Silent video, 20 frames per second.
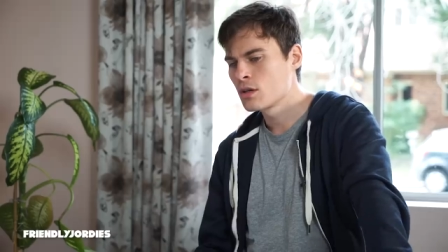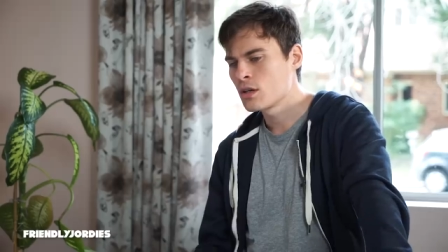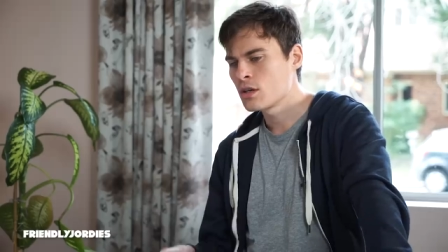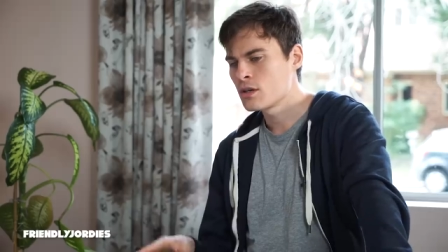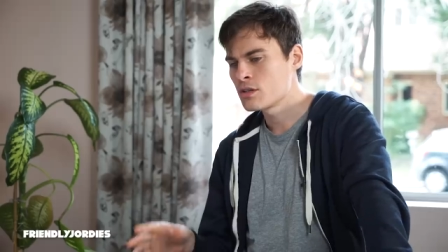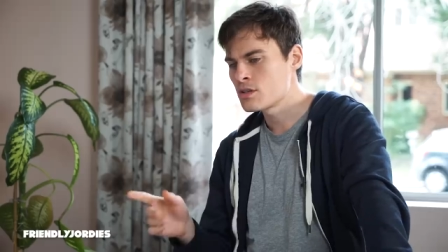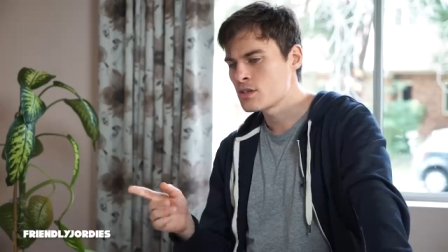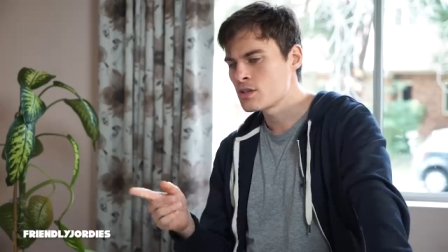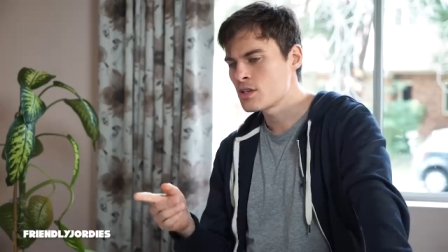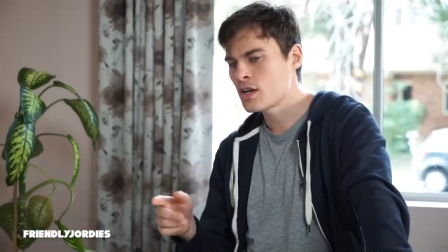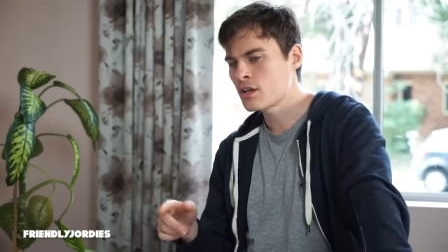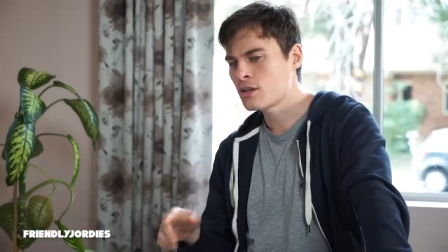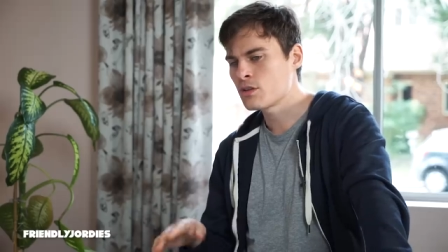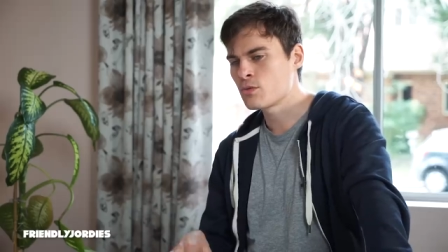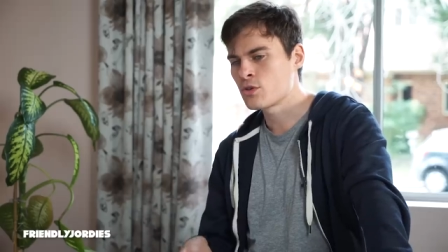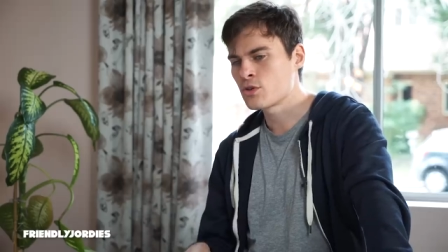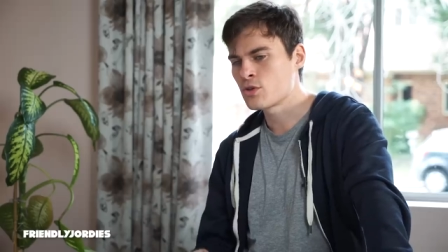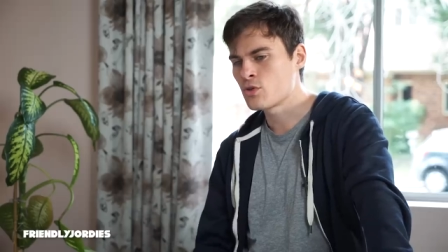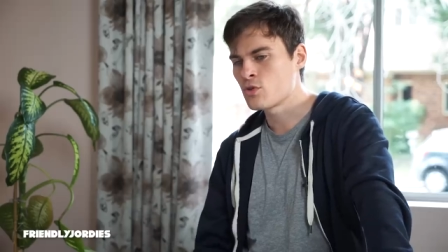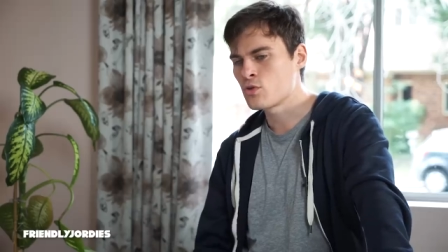It's exactly
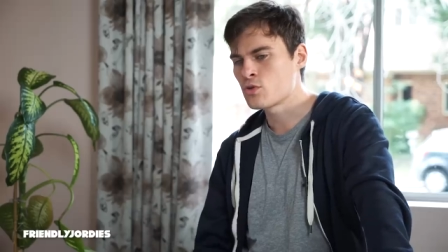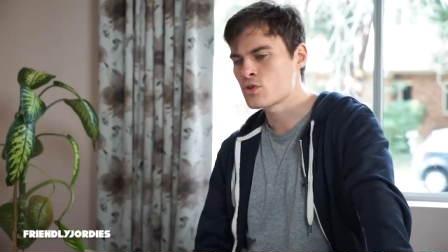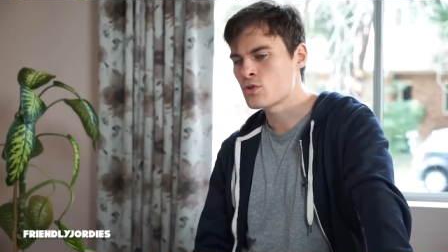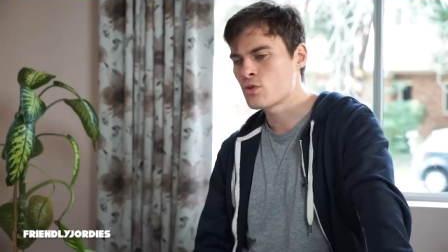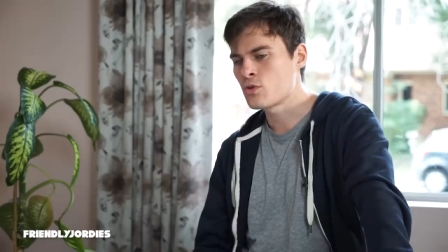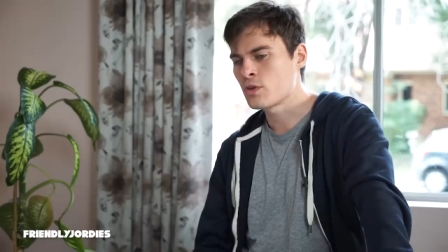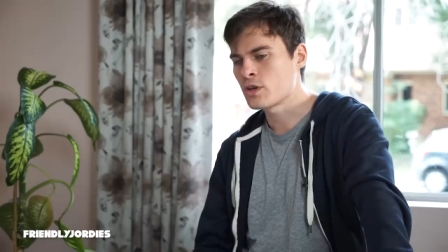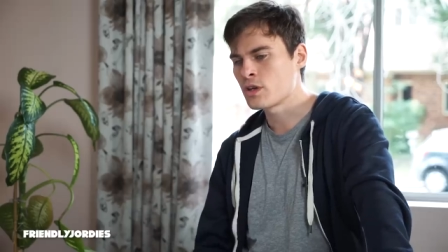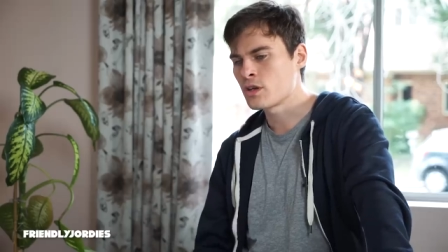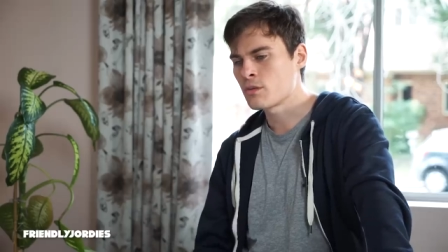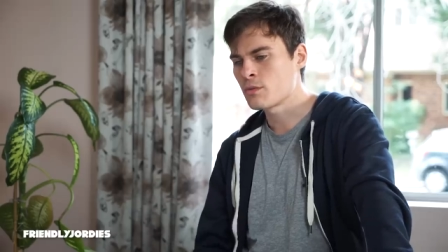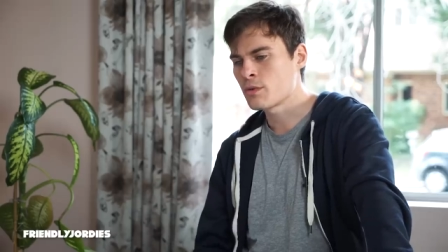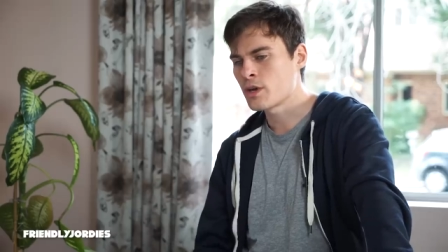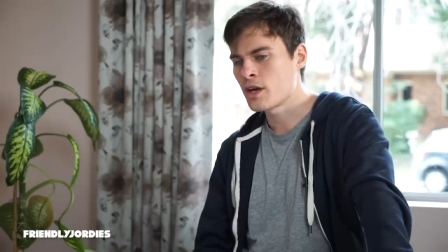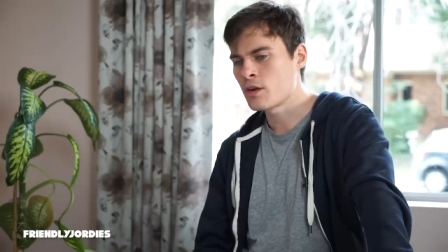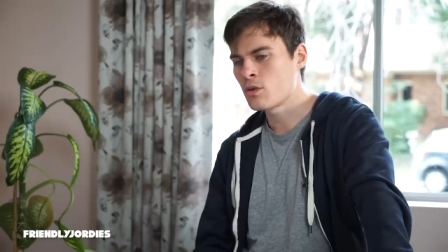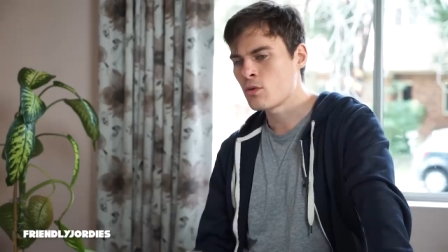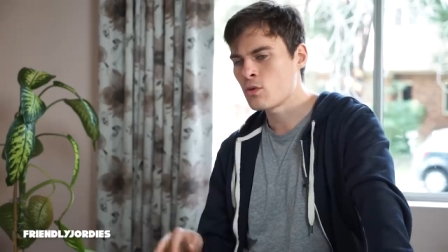what you're talking about.